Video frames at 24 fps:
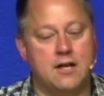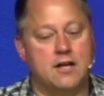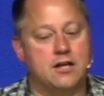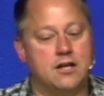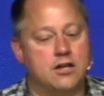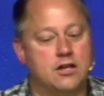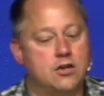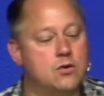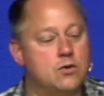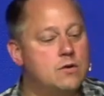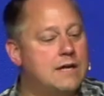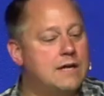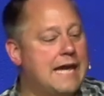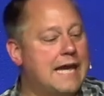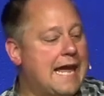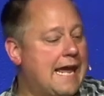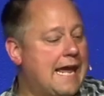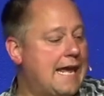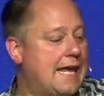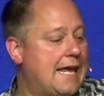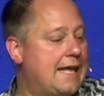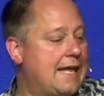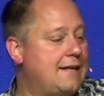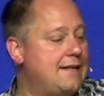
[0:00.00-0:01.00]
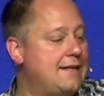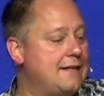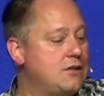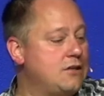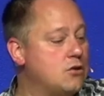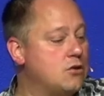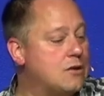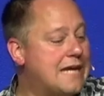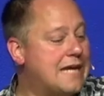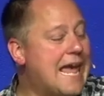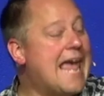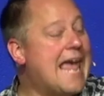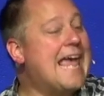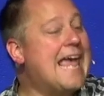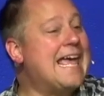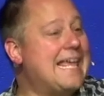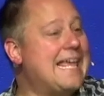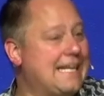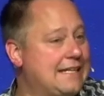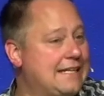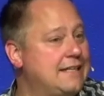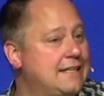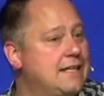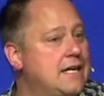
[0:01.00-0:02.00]
you can, you
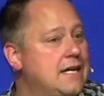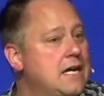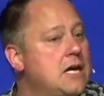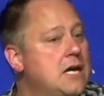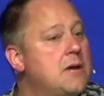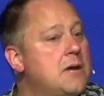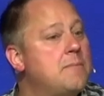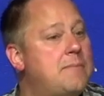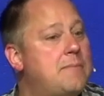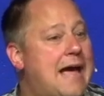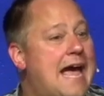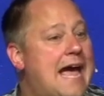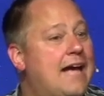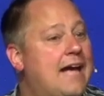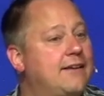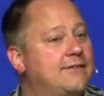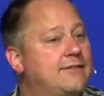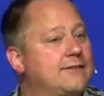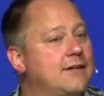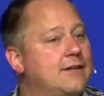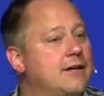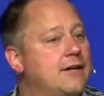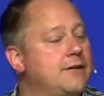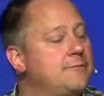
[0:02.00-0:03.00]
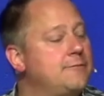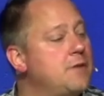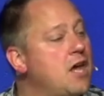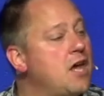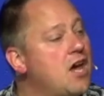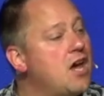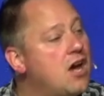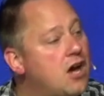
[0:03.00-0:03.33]
can pass on